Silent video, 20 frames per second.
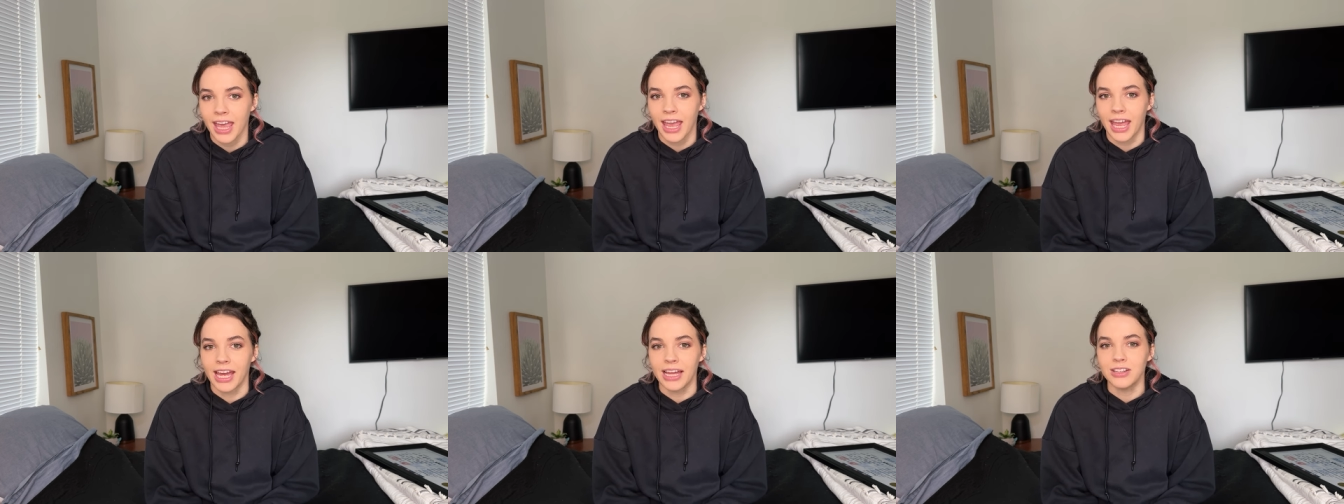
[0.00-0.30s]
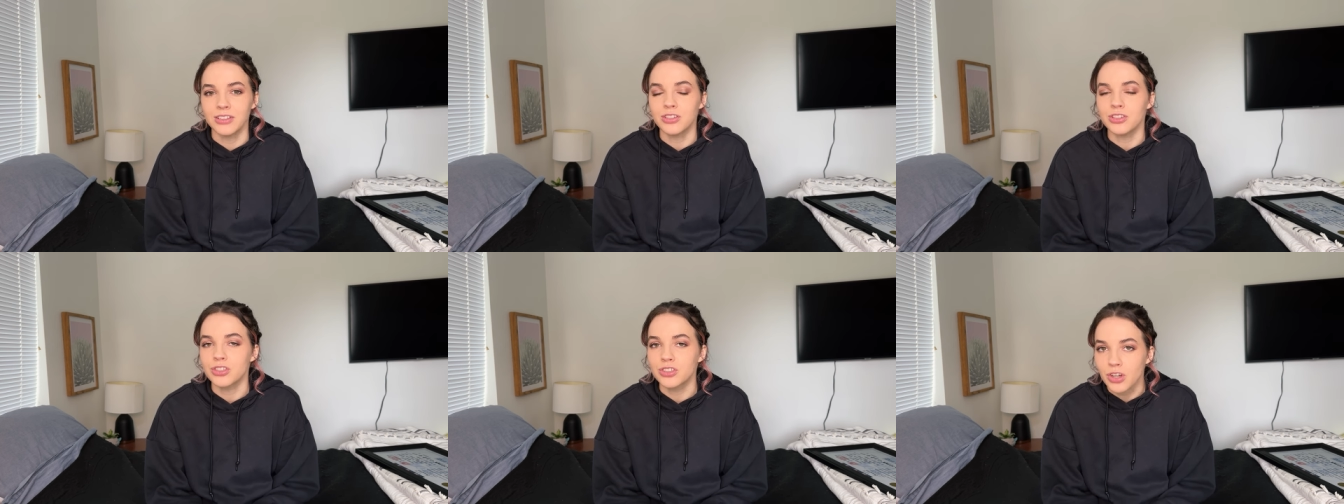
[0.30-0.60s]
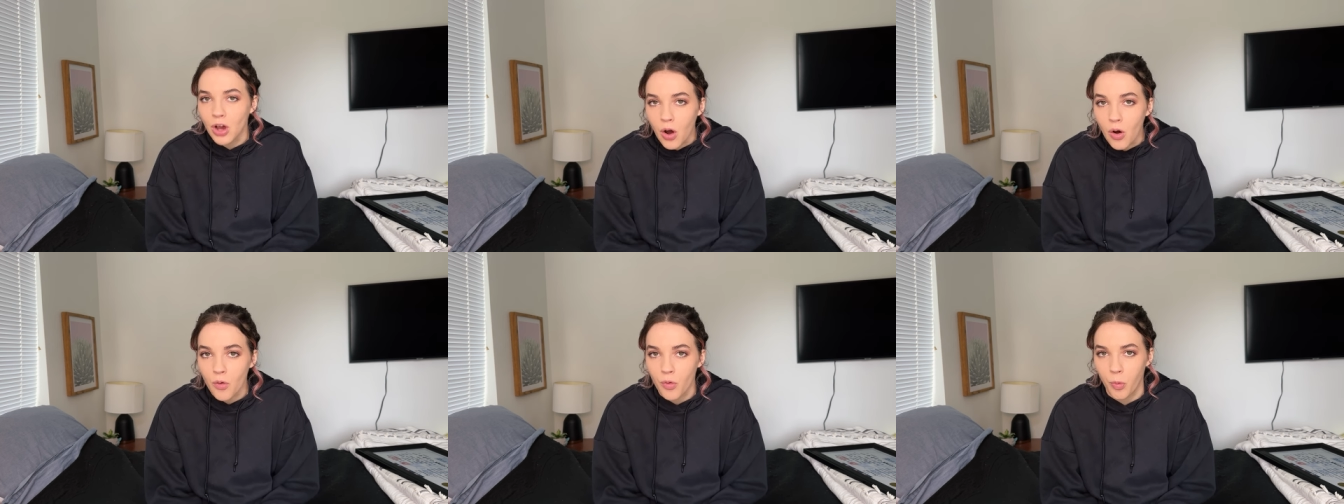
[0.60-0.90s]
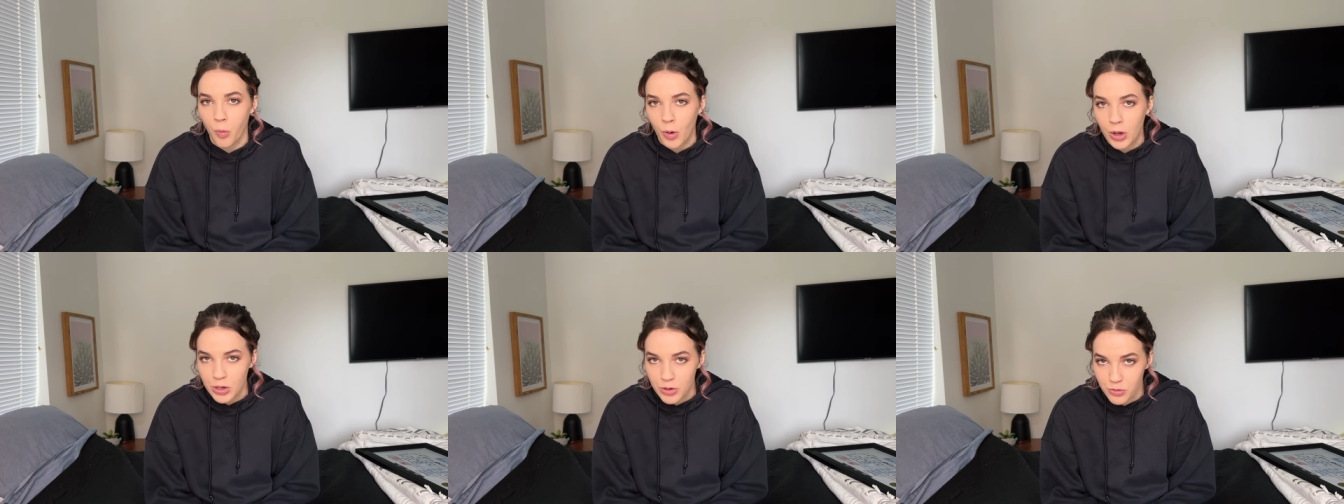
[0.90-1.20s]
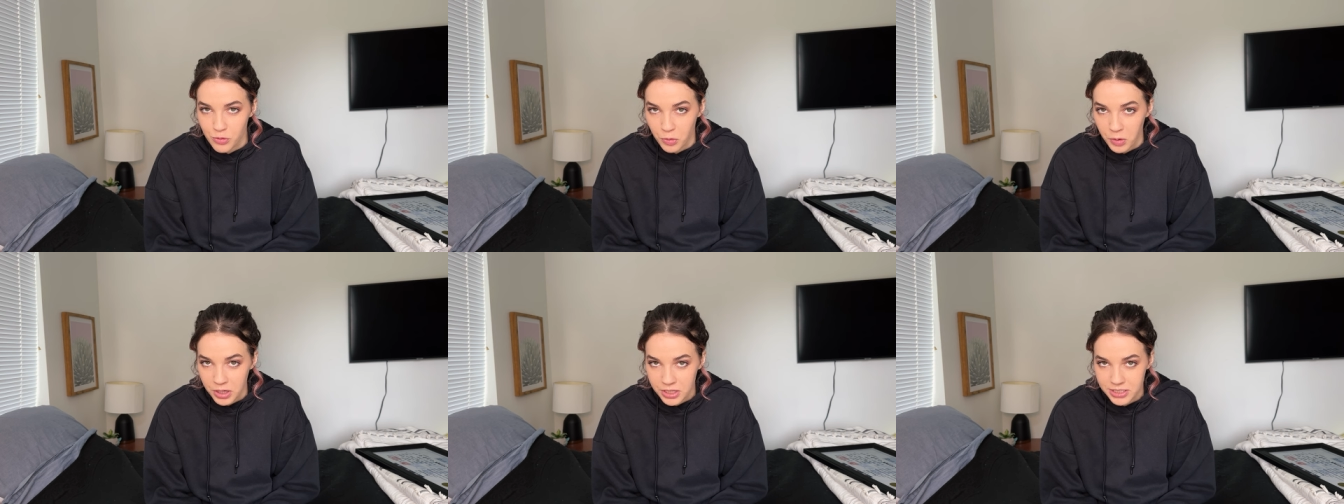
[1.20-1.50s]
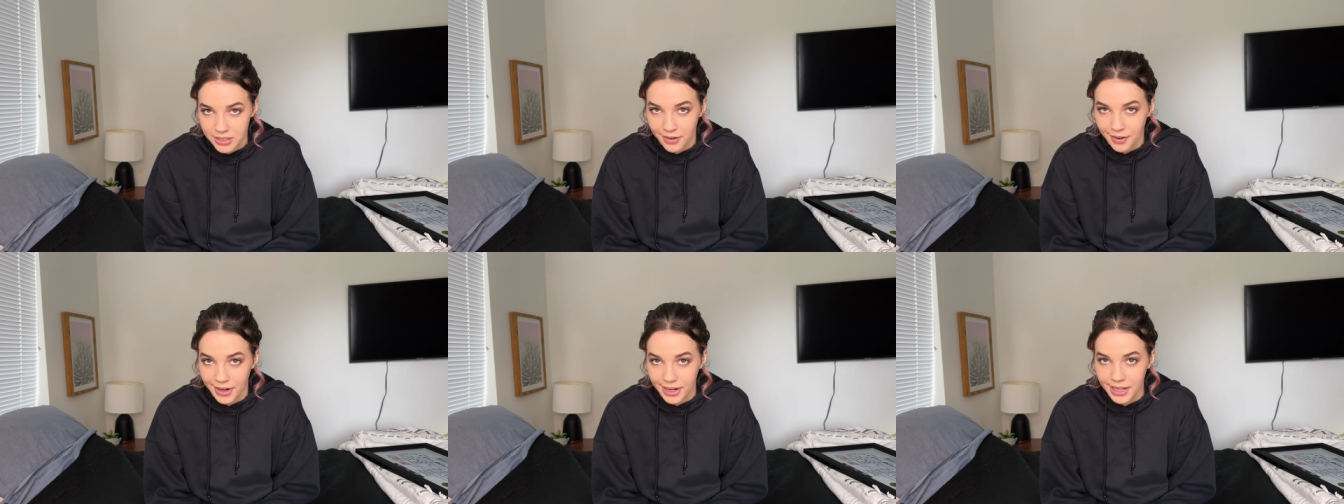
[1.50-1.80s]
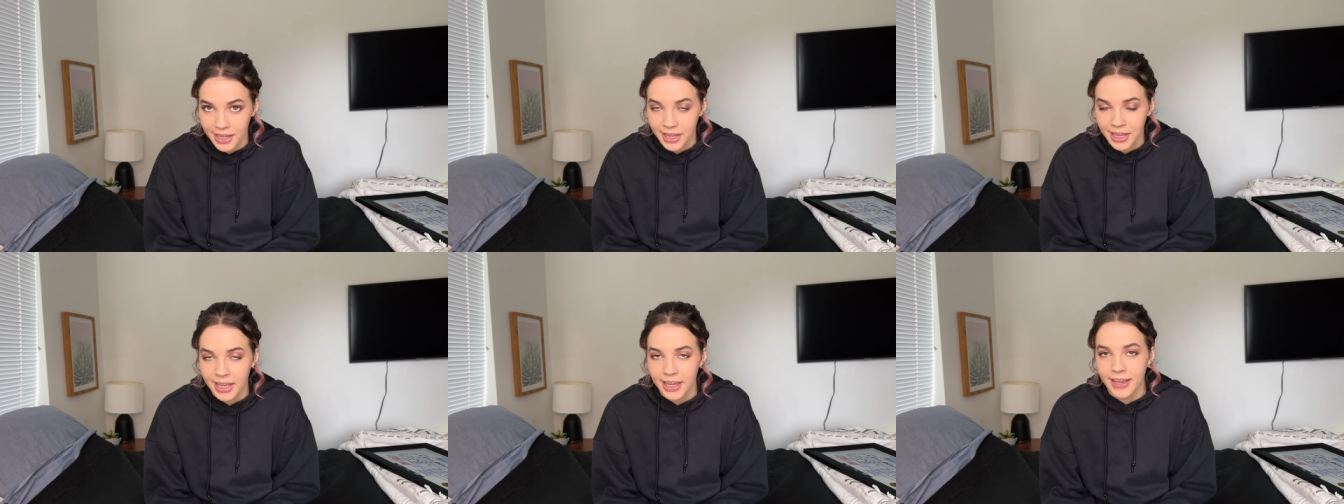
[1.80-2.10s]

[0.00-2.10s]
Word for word: and to show what you've worked on.